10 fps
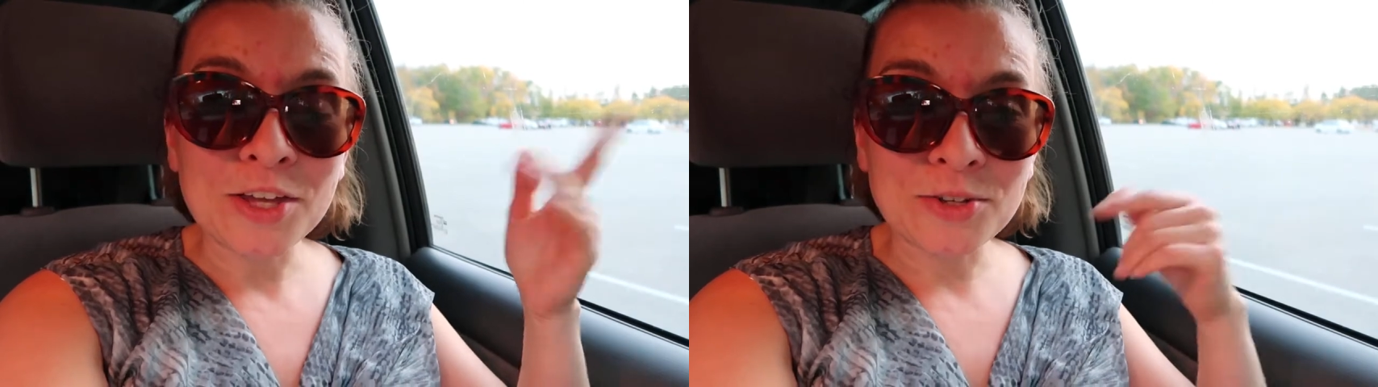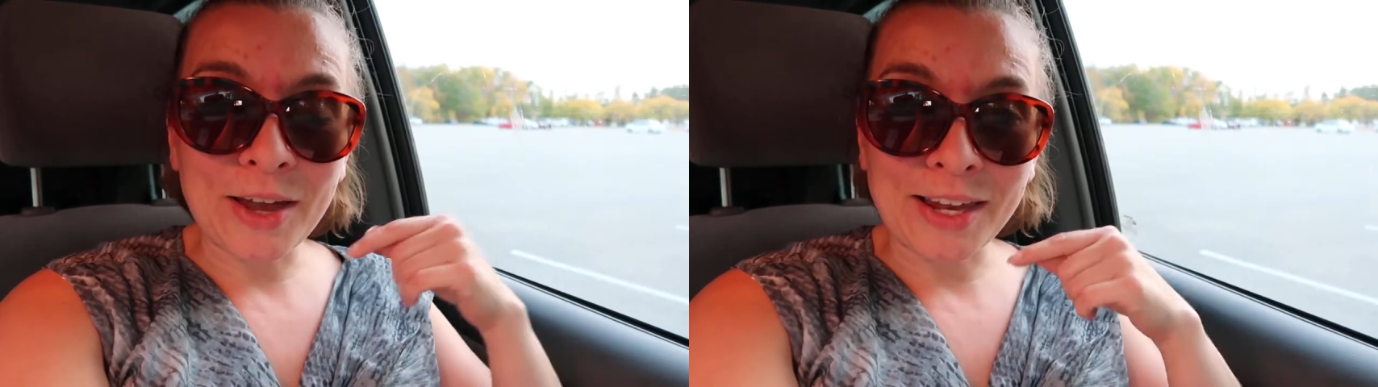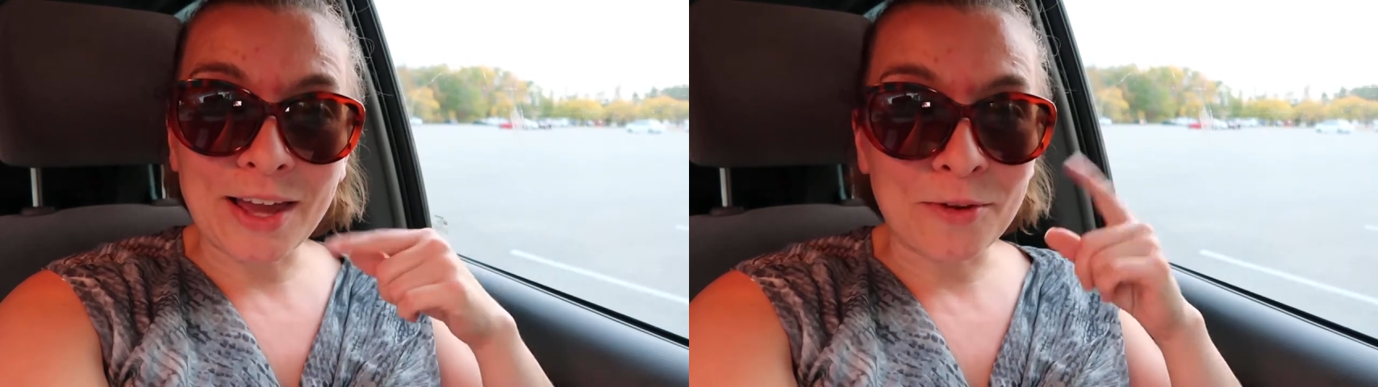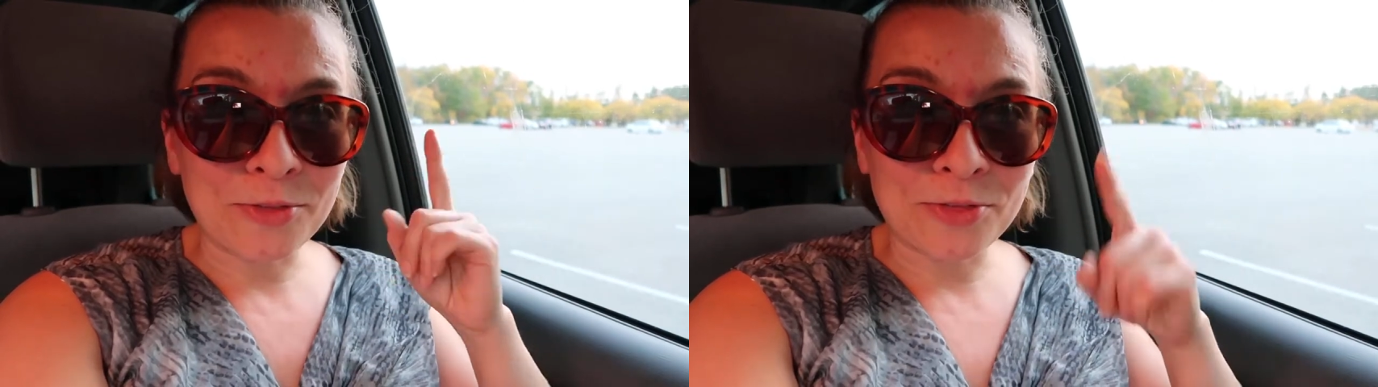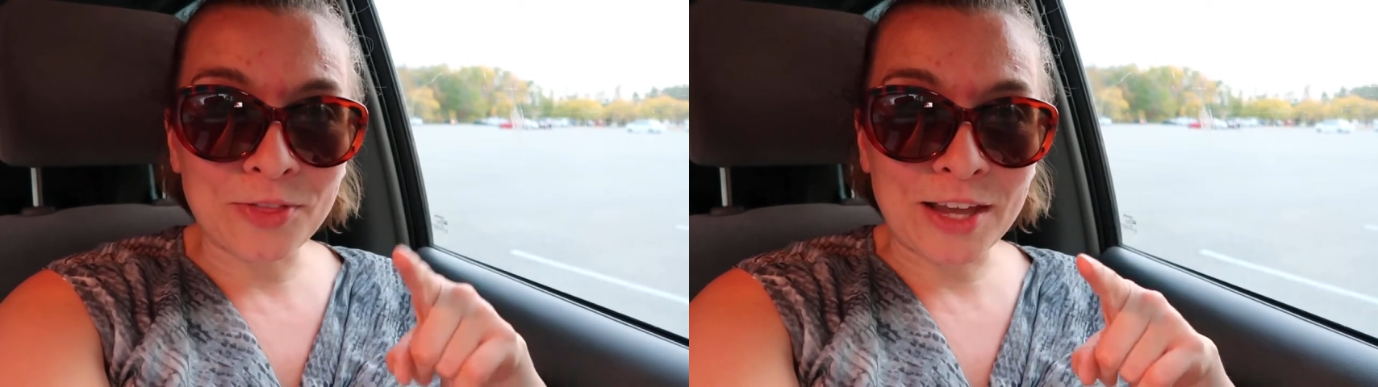So anyhow,
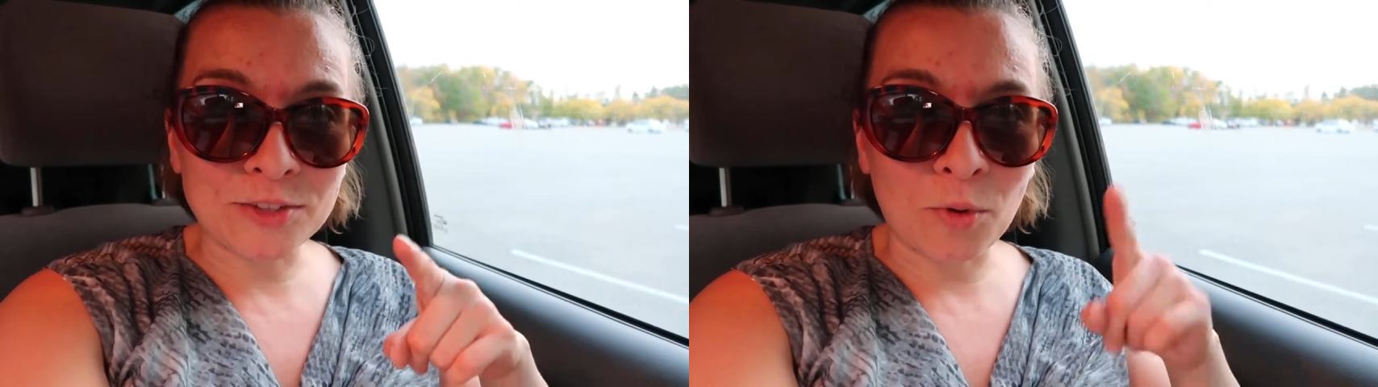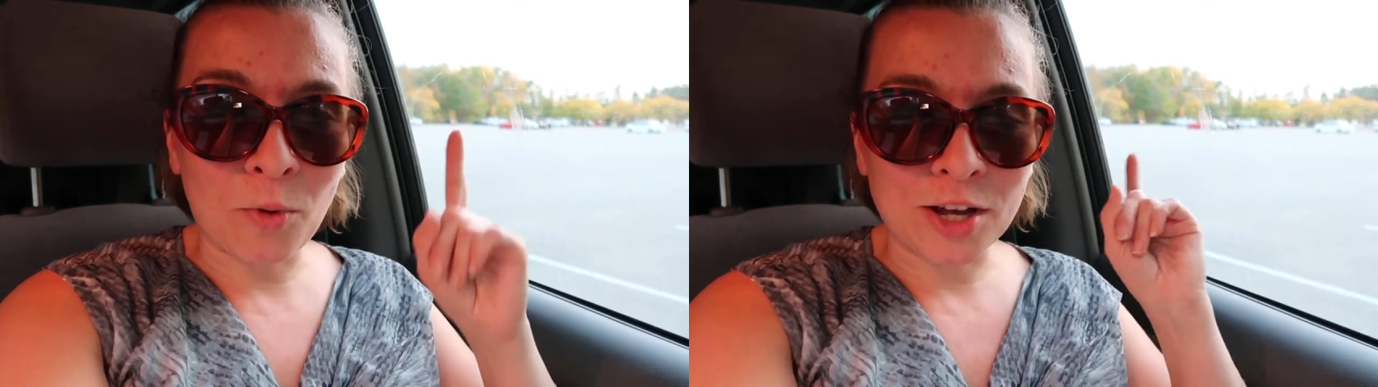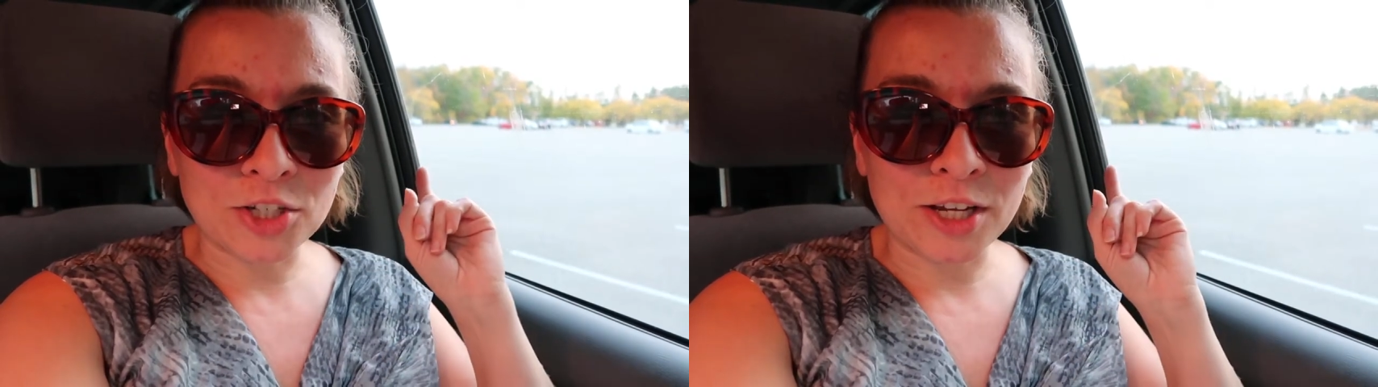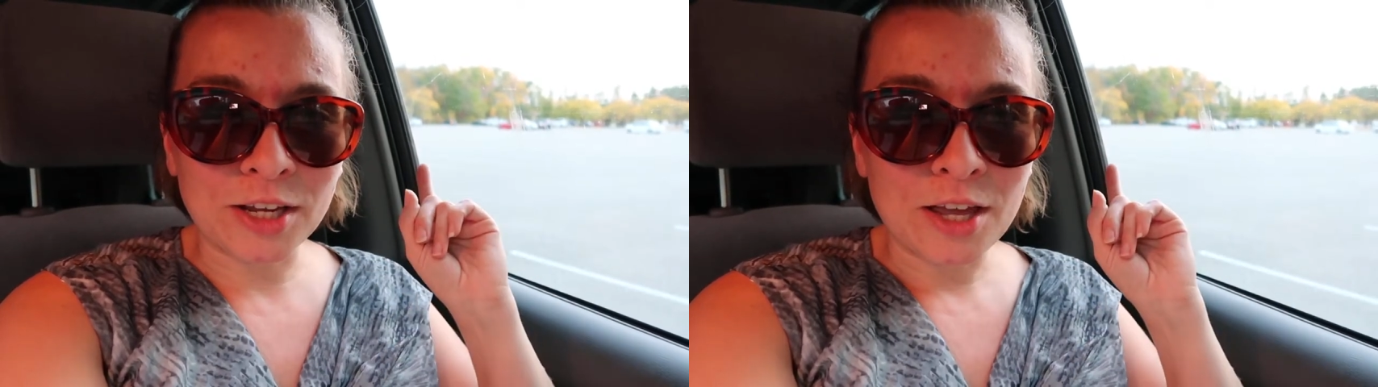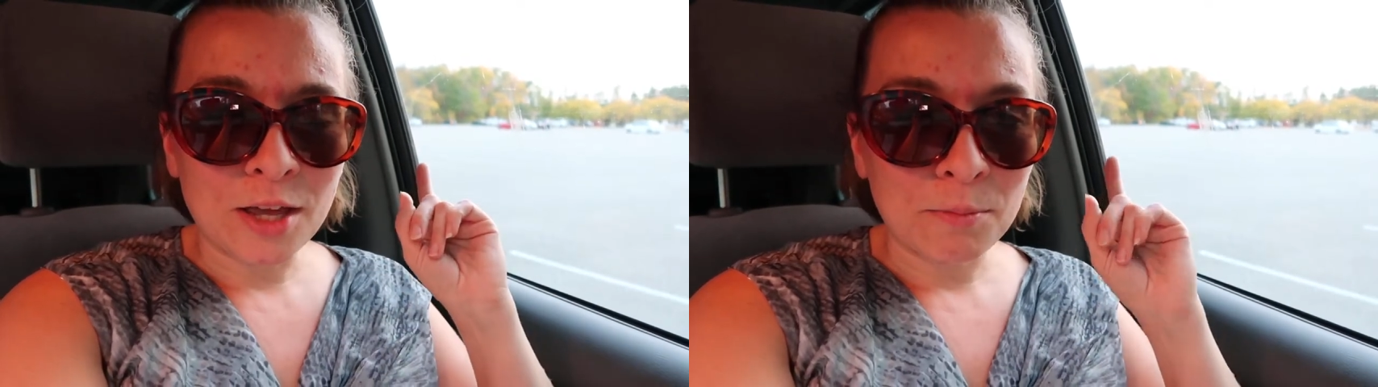thanks for watching.